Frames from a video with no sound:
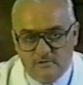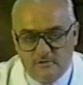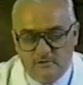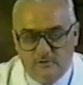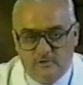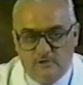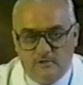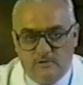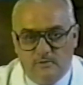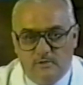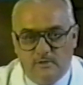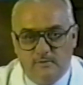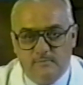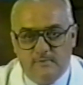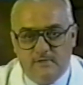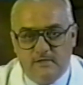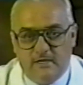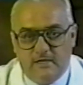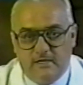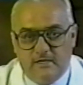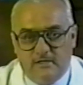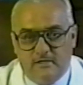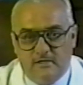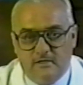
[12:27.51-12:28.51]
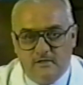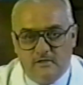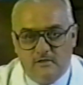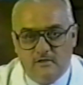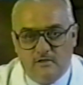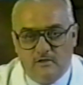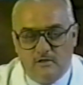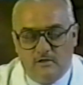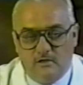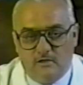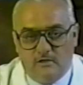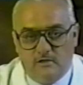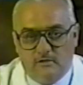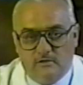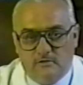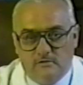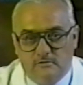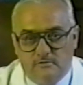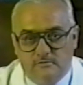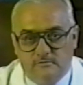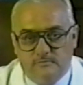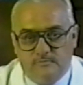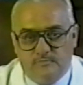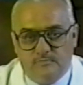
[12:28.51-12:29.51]
You'd eliminate
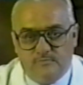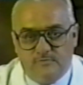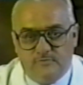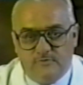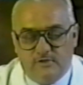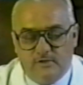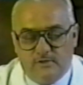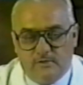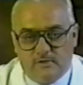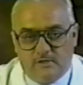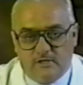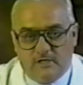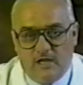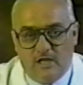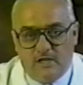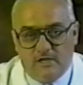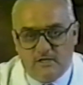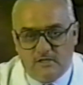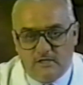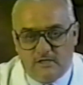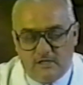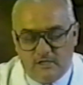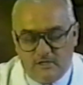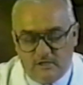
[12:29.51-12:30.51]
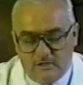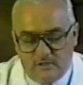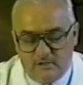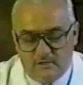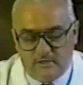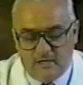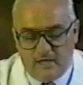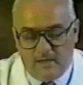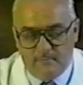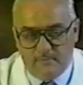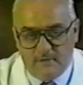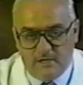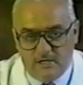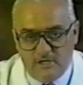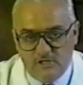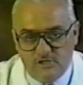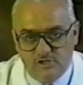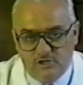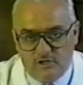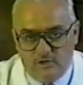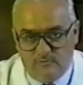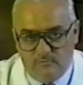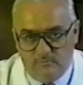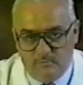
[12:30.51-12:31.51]
the
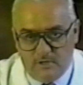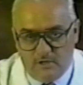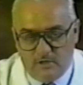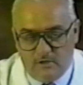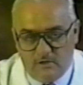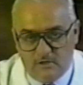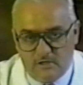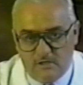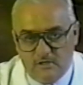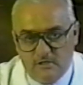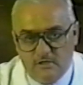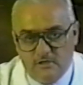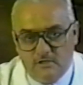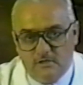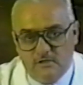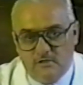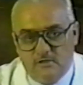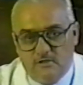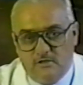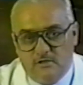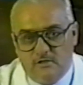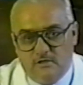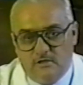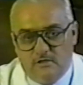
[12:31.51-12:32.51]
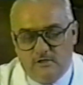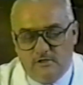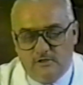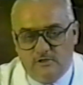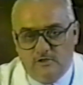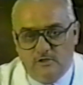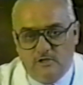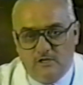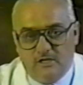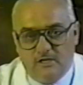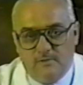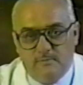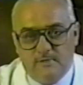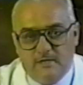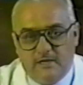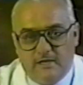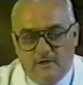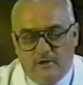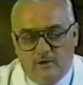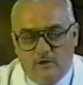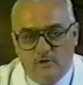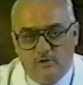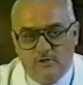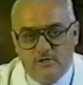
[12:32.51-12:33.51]
contamination of milk. You'd eliminate
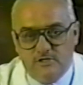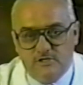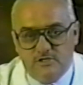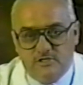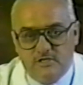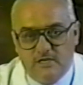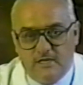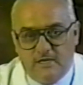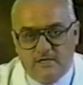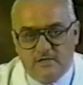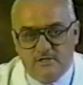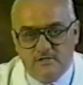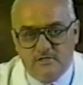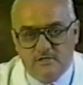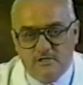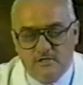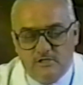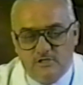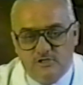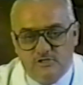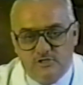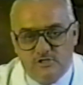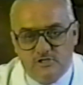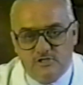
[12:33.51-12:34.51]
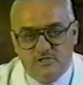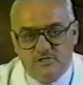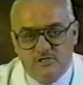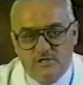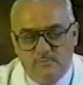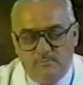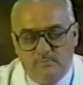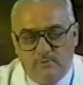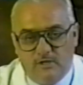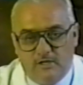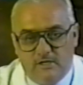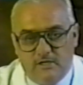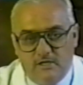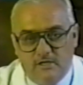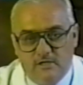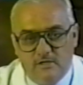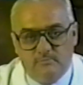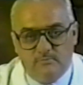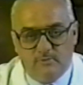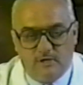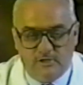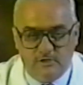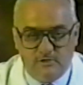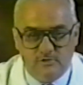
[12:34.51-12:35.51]
all these things just simply
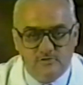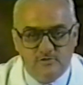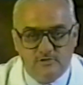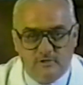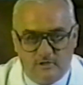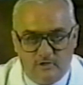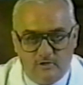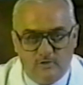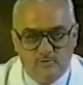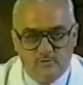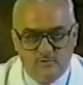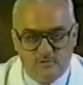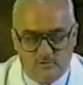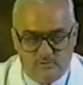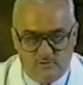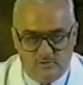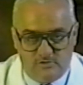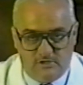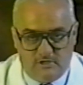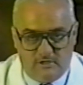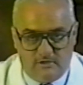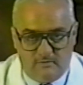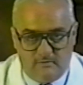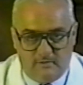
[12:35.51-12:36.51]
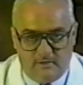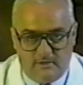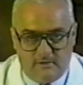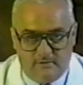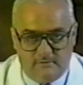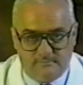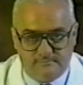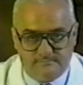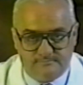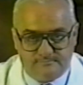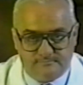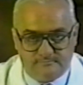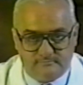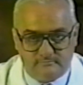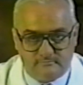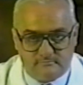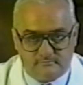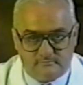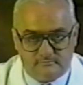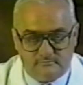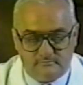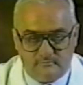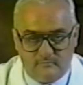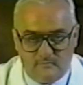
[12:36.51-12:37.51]
by using an ozone generator.
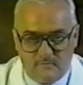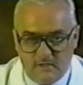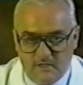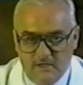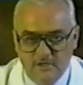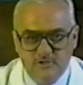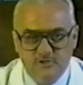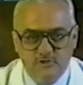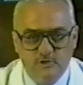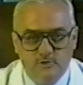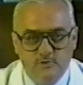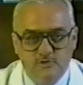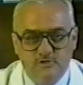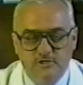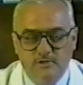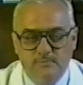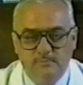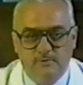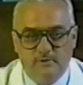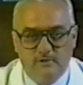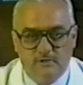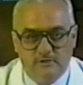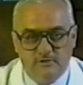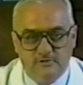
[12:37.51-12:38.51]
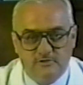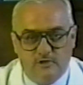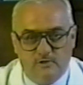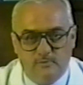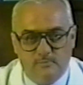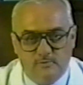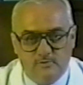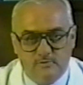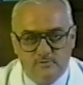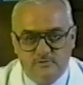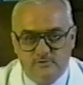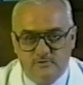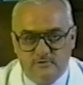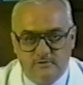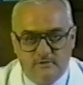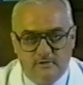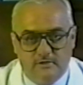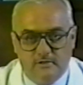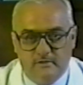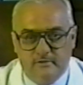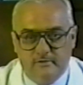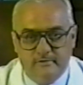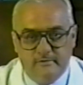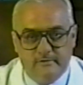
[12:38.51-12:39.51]
It's so simple, it's almost
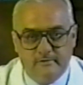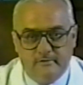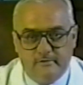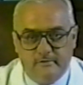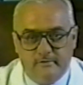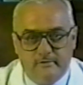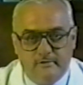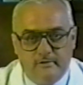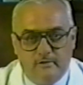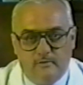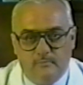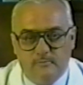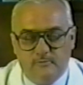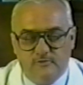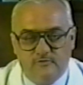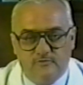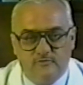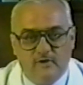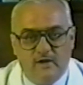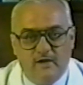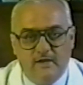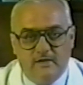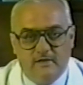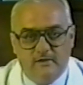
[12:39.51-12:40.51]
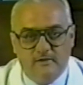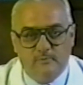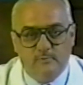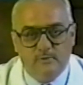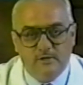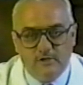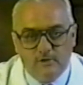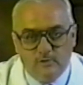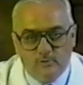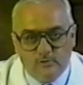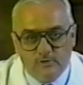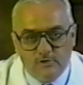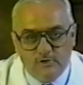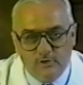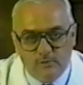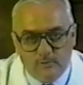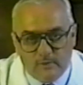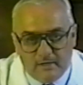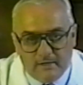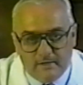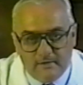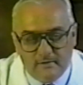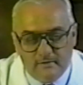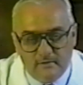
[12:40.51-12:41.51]
frightening that we don't do it.